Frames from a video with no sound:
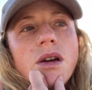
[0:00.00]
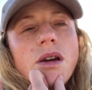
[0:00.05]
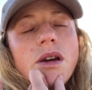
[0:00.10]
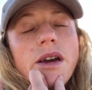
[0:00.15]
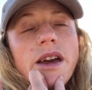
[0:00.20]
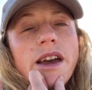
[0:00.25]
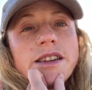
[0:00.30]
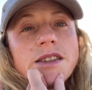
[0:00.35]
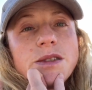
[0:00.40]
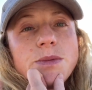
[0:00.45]

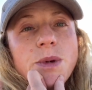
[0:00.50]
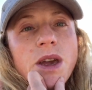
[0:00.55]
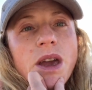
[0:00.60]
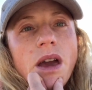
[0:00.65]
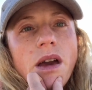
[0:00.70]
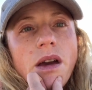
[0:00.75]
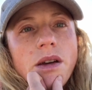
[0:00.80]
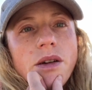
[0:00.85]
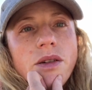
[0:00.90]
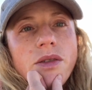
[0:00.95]

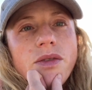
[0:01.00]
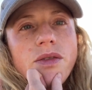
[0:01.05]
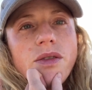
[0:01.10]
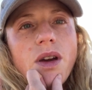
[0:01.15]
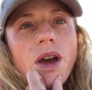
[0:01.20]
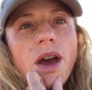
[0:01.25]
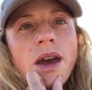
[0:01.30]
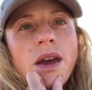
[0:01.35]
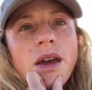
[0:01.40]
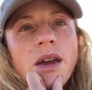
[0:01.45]
SPF,
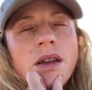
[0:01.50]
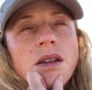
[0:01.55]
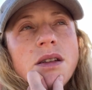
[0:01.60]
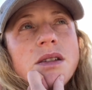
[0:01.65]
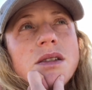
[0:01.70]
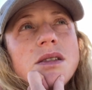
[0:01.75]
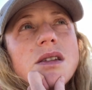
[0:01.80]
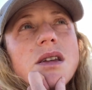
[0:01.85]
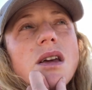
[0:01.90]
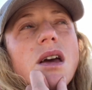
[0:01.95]

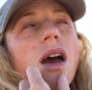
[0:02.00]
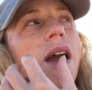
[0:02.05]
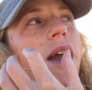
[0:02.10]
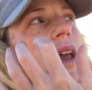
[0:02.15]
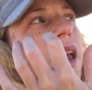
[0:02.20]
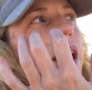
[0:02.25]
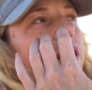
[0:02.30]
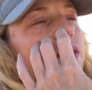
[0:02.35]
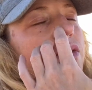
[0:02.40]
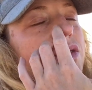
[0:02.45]
and I
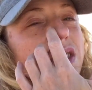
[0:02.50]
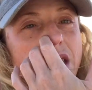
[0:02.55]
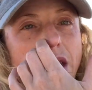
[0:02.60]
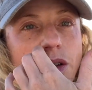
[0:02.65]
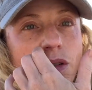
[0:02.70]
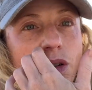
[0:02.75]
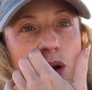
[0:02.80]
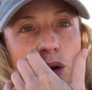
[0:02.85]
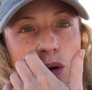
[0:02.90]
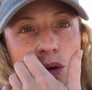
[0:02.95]
have
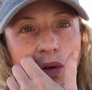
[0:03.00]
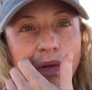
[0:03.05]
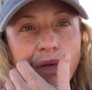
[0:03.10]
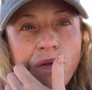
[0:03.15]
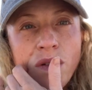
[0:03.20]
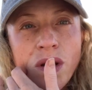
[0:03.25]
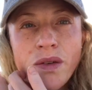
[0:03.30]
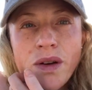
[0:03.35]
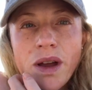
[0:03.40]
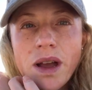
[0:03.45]
zero
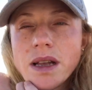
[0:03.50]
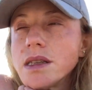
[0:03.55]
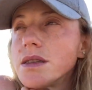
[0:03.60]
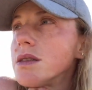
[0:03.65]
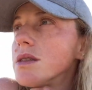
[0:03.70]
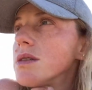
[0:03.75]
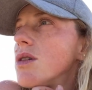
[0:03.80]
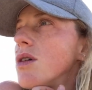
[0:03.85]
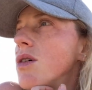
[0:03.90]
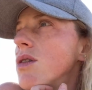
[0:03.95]

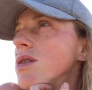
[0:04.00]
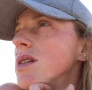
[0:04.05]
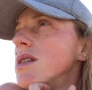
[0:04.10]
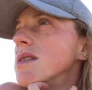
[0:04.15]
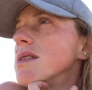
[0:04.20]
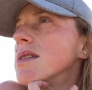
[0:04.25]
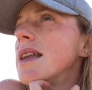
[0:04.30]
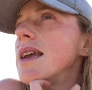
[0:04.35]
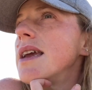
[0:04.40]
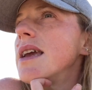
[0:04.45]
regrets,
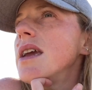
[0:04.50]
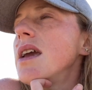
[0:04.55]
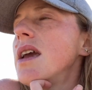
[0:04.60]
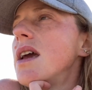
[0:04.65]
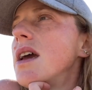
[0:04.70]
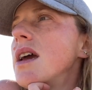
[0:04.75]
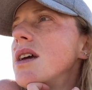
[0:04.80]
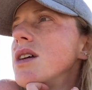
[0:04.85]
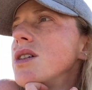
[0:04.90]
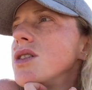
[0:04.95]
honestly.
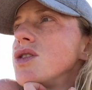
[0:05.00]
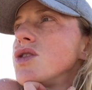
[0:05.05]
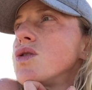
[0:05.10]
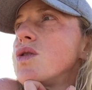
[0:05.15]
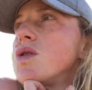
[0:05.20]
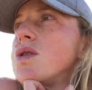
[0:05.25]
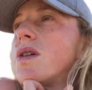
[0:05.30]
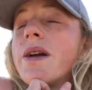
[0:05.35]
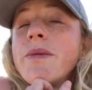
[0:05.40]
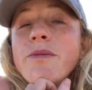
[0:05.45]

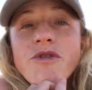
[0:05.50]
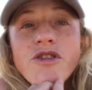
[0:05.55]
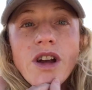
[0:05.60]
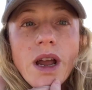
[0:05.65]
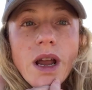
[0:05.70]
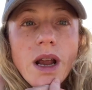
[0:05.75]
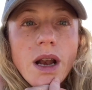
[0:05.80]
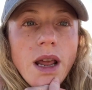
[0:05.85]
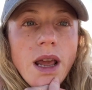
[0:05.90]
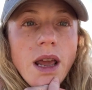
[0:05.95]
Sure, I'm
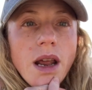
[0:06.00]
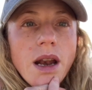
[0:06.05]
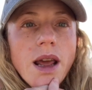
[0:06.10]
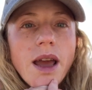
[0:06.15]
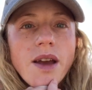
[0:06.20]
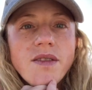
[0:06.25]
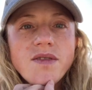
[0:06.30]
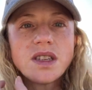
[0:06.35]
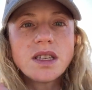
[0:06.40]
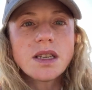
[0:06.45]
freckly and I
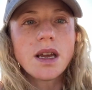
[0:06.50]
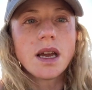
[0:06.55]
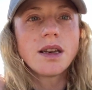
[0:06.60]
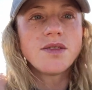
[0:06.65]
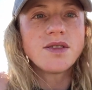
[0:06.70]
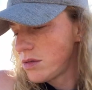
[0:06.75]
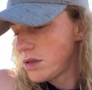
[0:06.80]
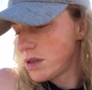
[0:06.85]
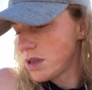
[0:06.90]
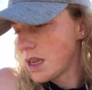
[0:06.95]
have this kind
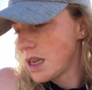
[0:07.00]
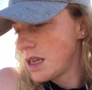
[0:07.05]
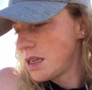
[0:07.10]
of skin